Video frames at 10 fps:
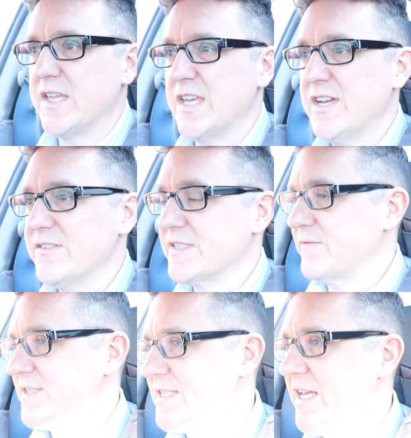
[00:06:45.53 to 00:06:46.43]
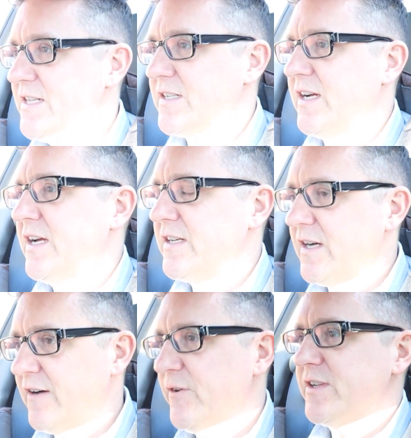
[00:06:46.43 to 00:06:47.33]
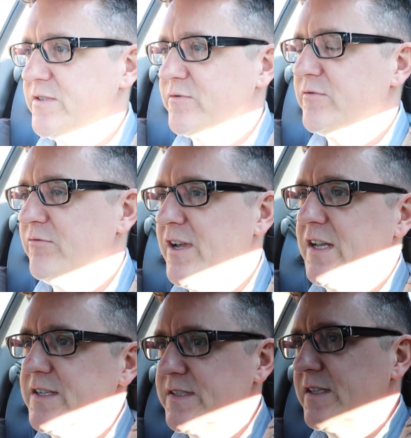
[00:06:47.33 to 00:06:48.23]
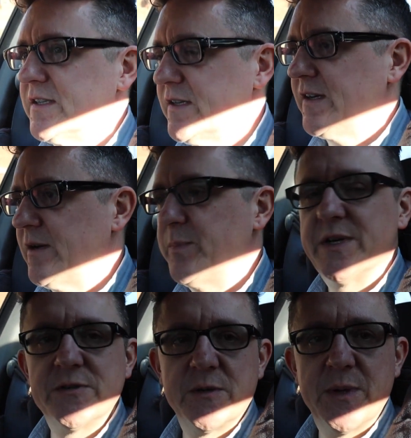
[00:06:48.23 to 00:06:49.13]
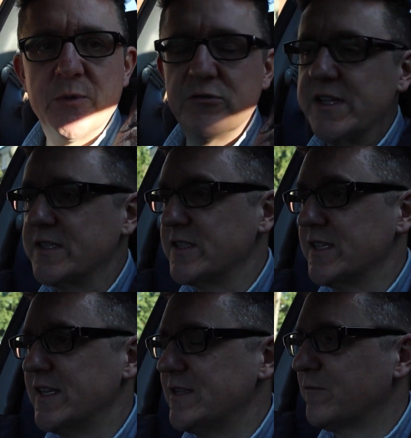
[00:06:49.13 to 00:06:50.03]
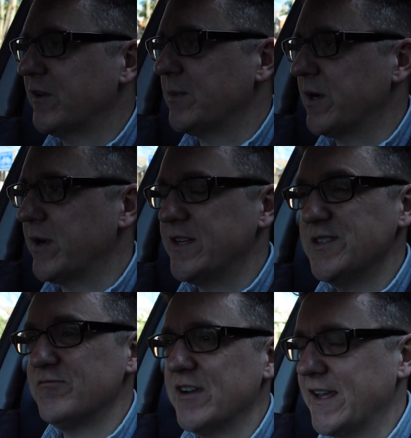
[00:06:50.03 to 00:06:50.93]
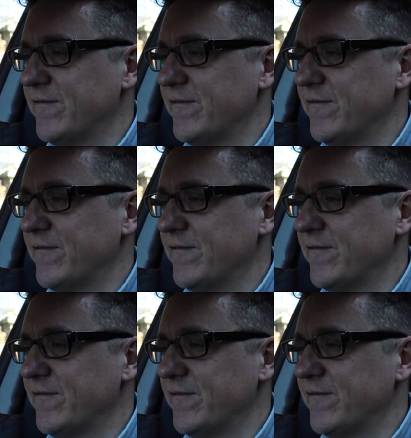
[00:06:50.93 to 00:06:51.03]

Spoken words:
a year, as I've said, and I've only just realised that by doing a bit more research that it is fly-by-wire. It doesn't really